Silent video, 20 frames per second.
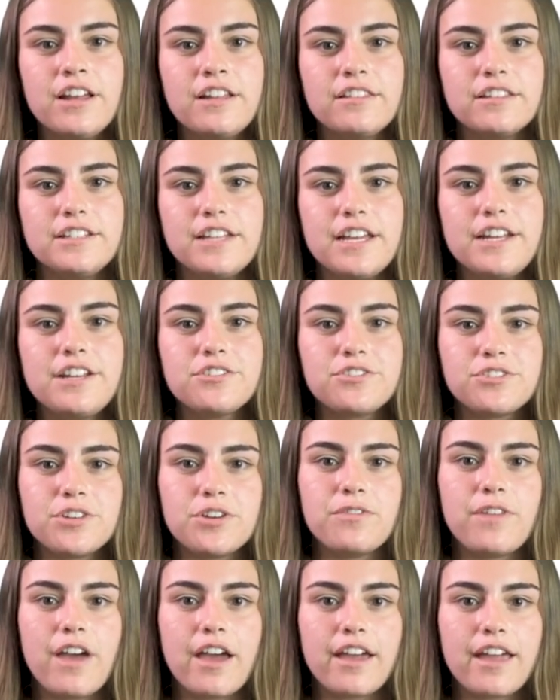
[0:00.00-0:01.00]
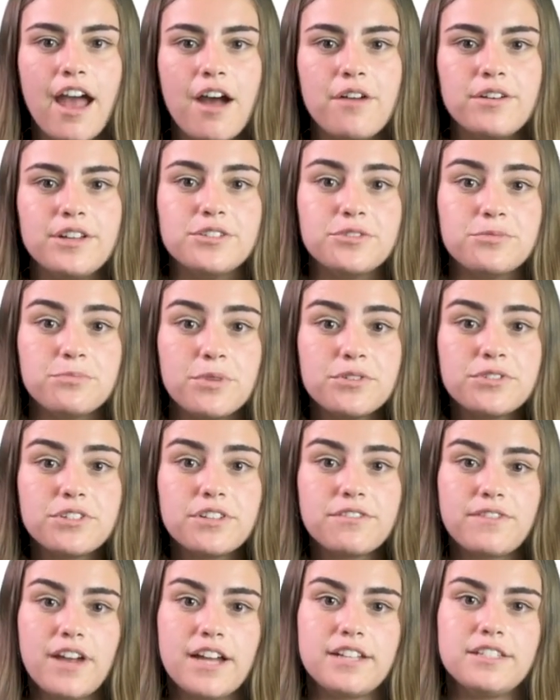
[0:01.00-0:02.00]
the data showed that counties most
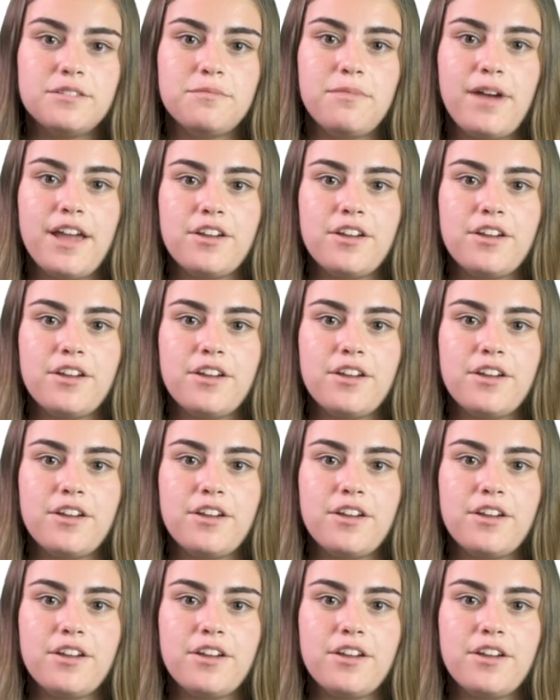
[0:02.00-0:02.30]
affected by